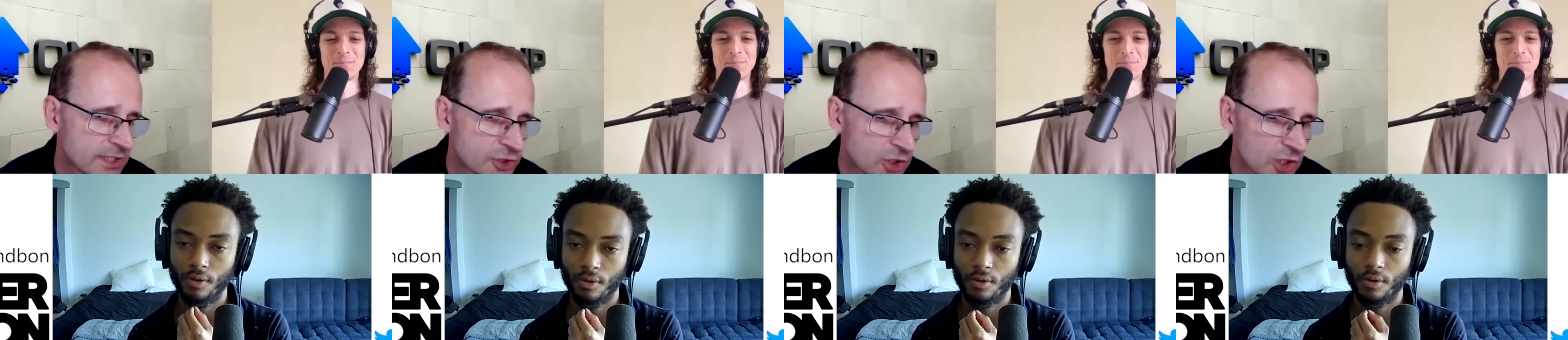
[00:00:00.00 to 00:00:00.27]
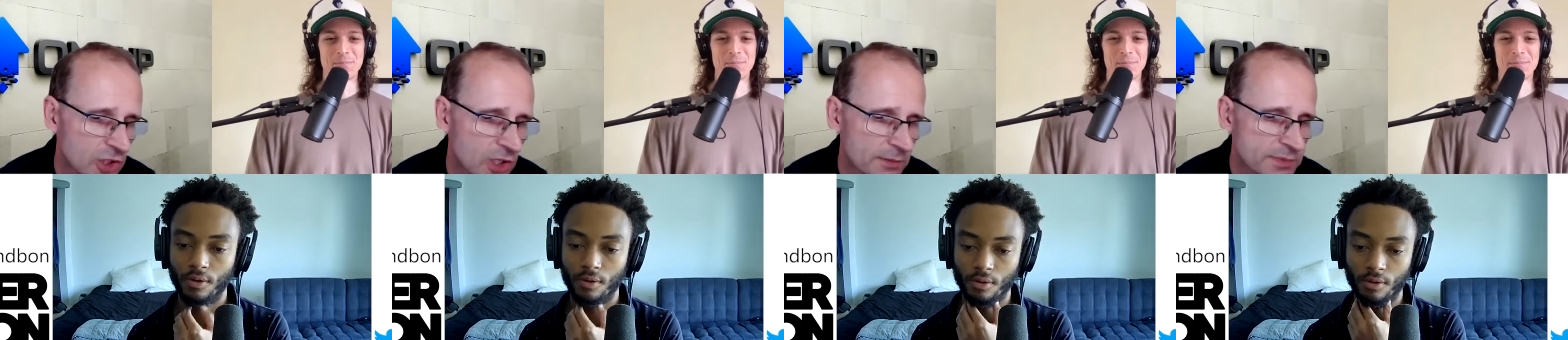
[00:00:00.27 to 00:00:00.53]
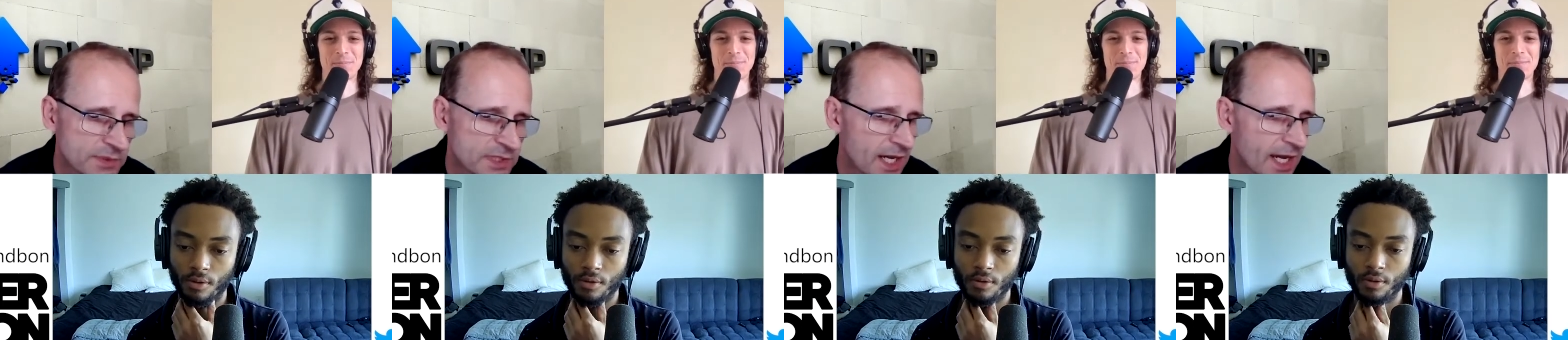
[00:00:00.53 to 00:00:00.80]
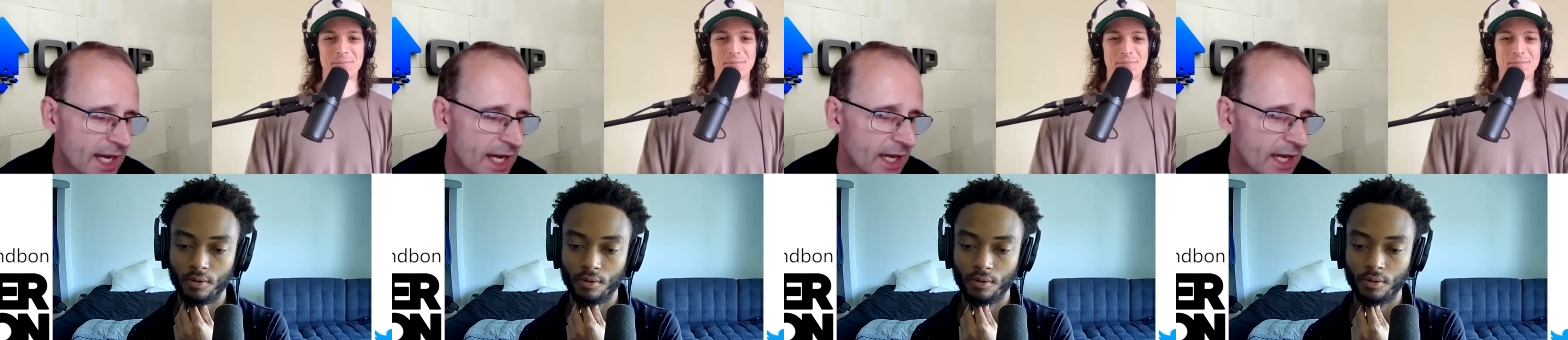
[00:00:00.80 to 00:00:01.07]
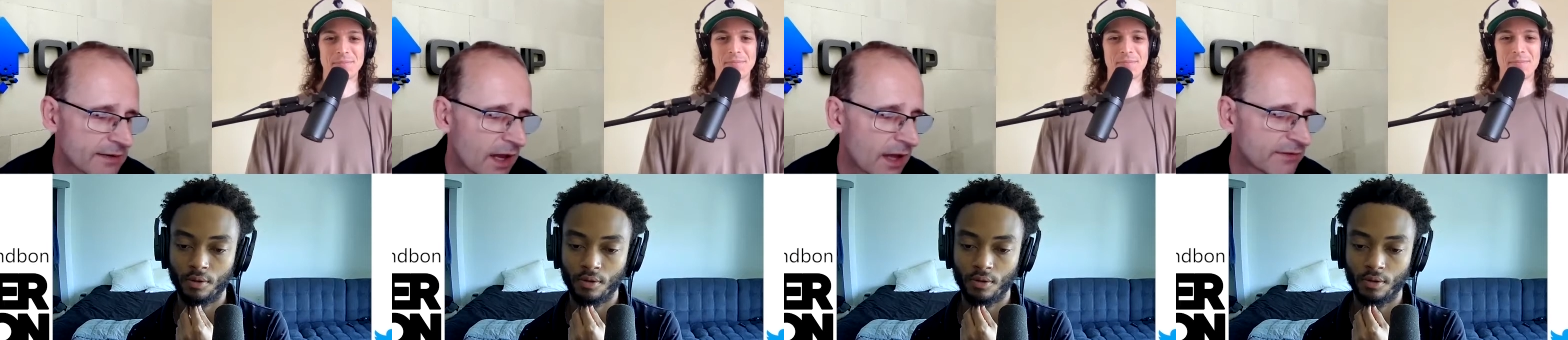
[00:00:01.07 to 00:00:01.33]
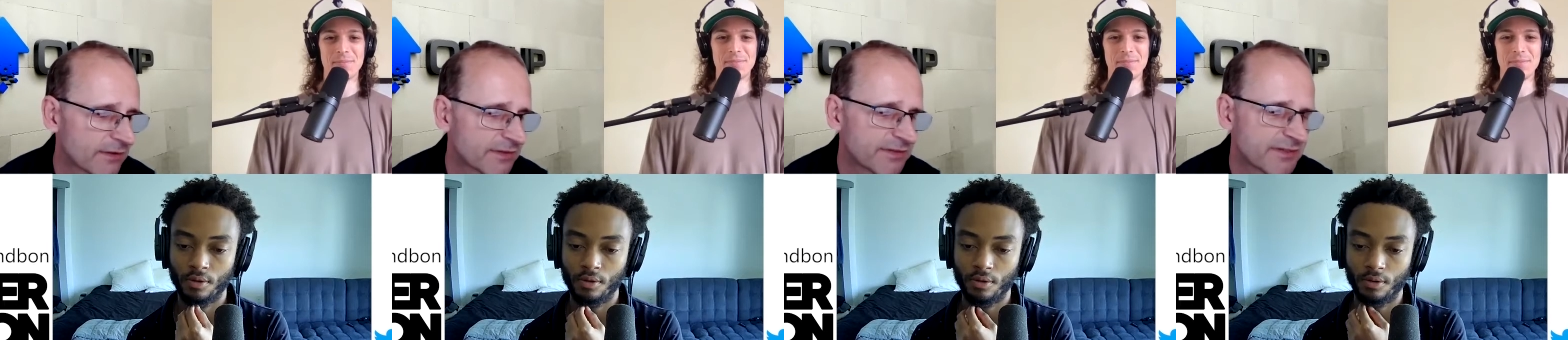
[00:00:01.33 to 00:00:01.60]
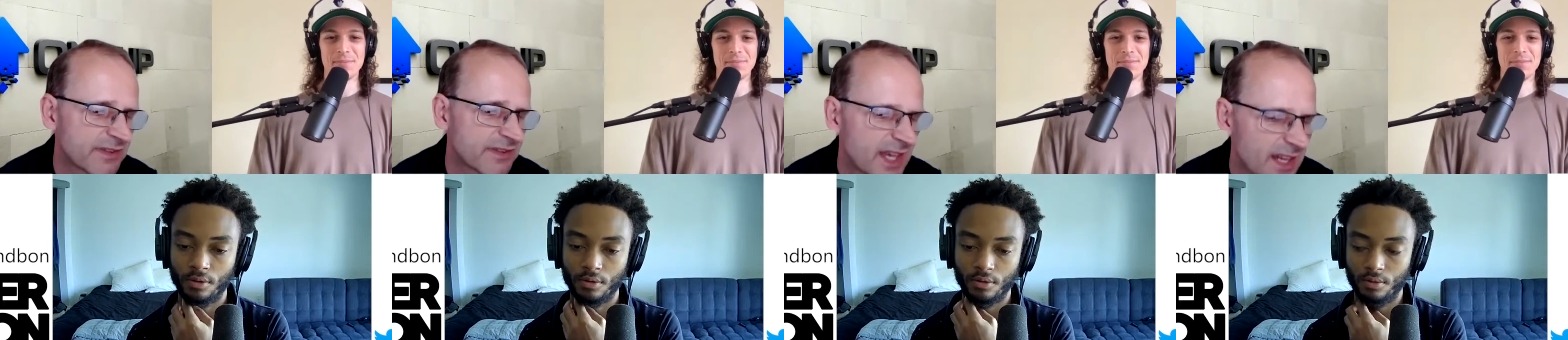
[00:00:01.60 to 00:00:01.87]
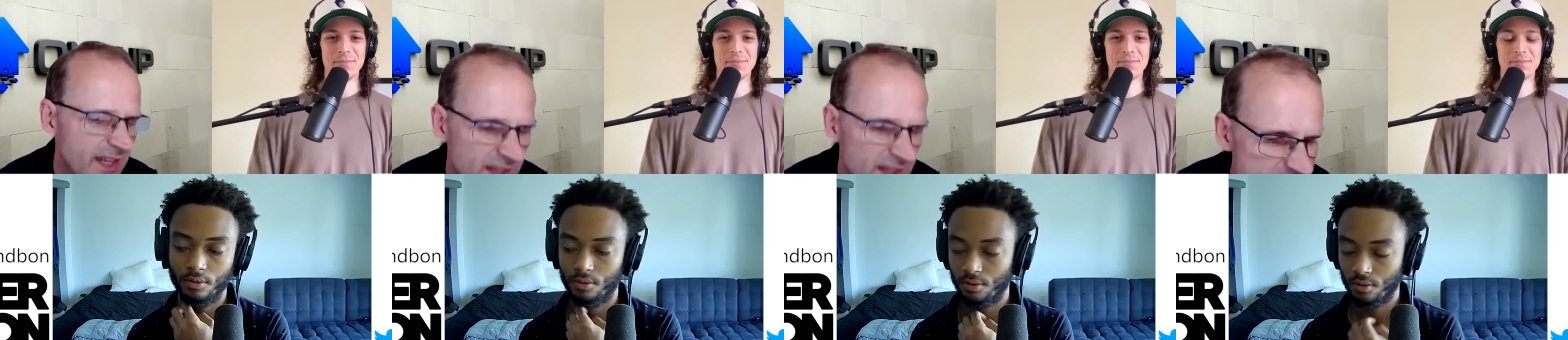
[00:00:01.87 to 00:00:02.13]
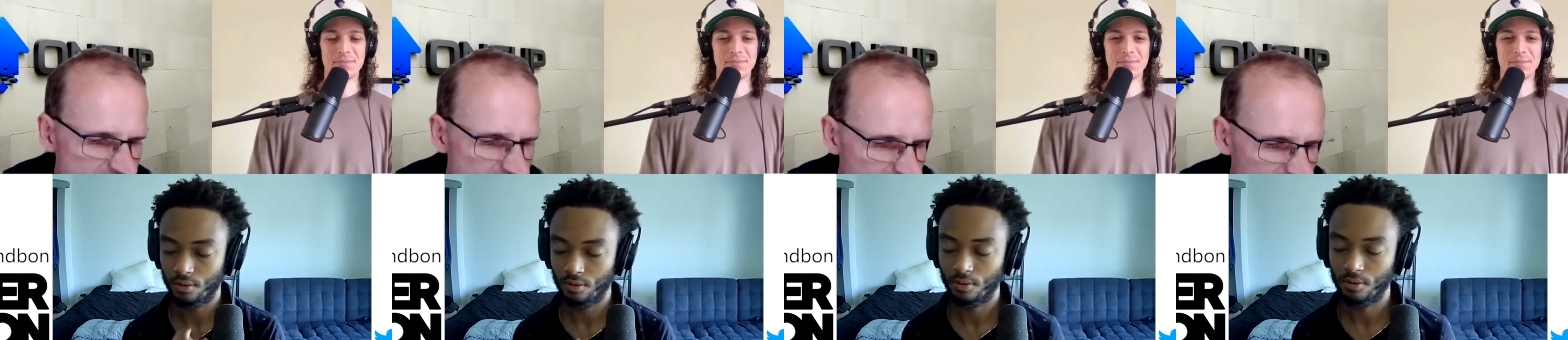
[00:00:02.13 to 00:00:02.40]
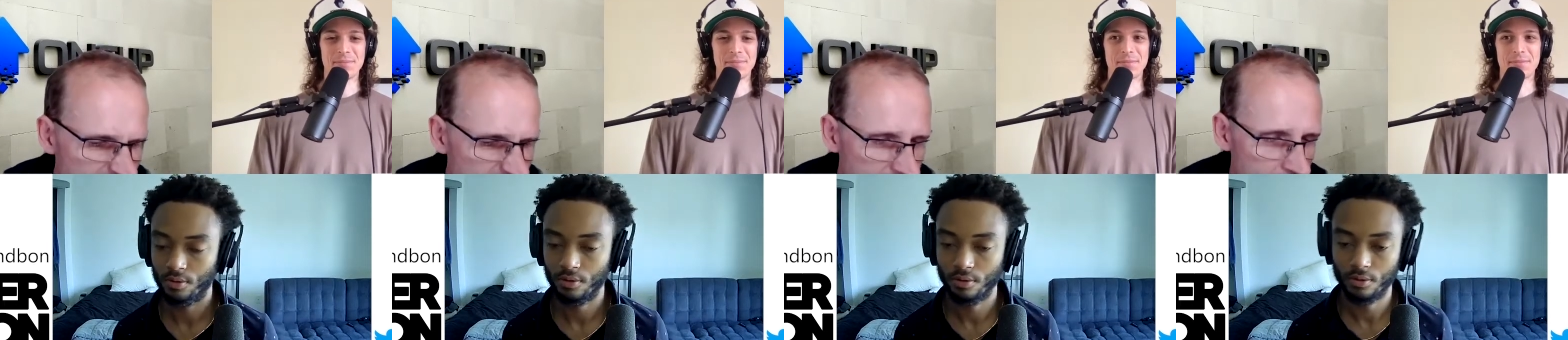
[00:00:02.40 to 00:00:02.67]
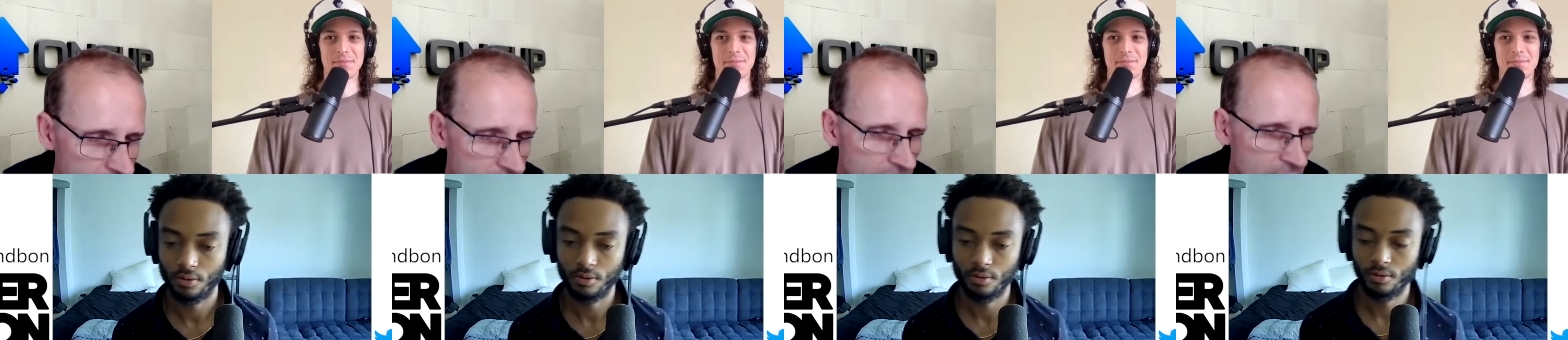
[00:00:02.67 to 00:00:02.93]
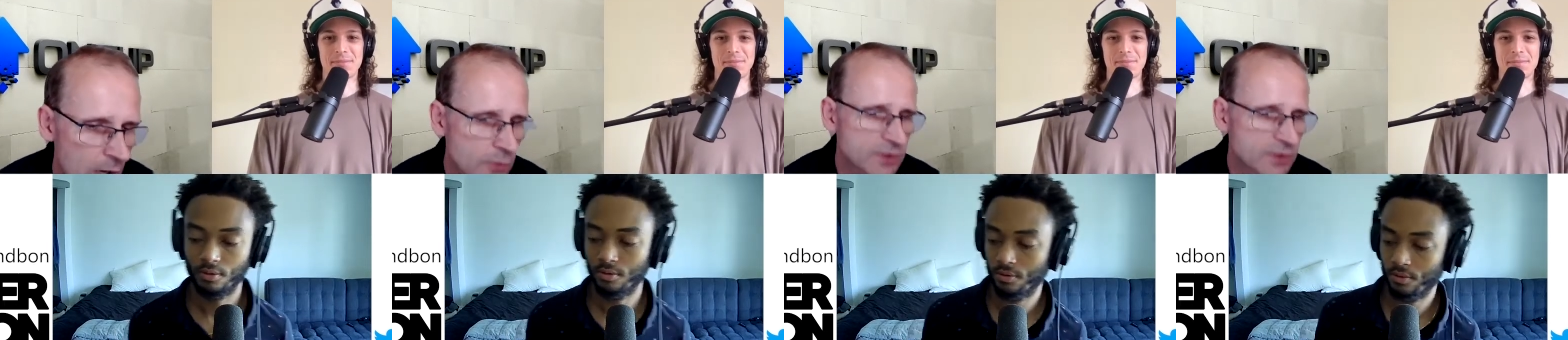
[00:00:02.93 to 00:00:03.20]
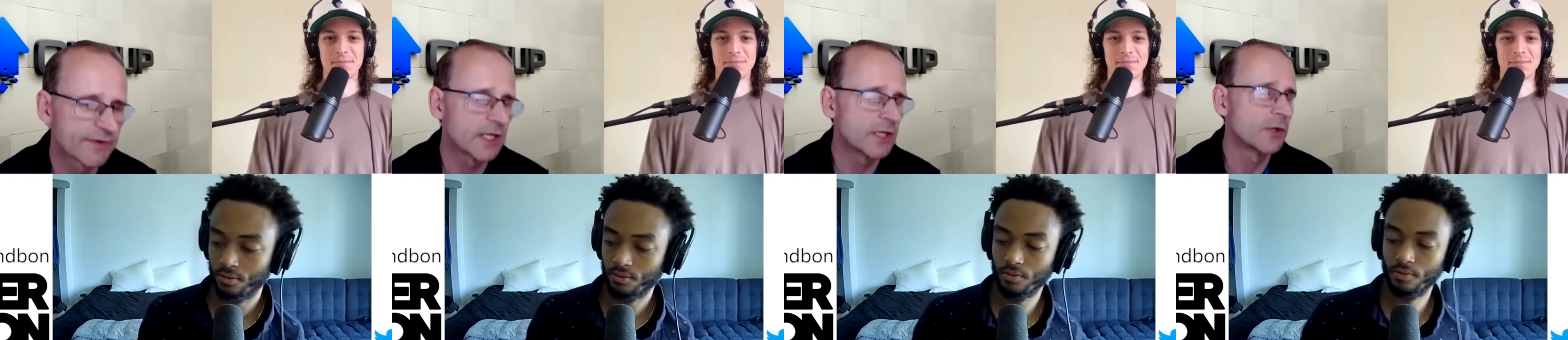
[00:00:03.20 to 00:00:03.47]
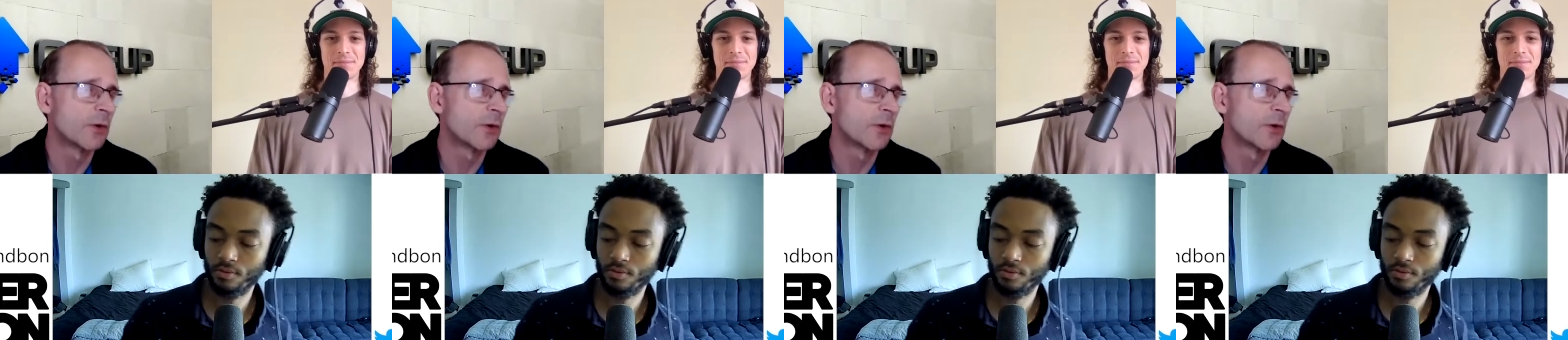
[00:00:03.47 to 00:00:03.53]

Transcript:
Speaker 1: in jobs and other things you know, cultivate.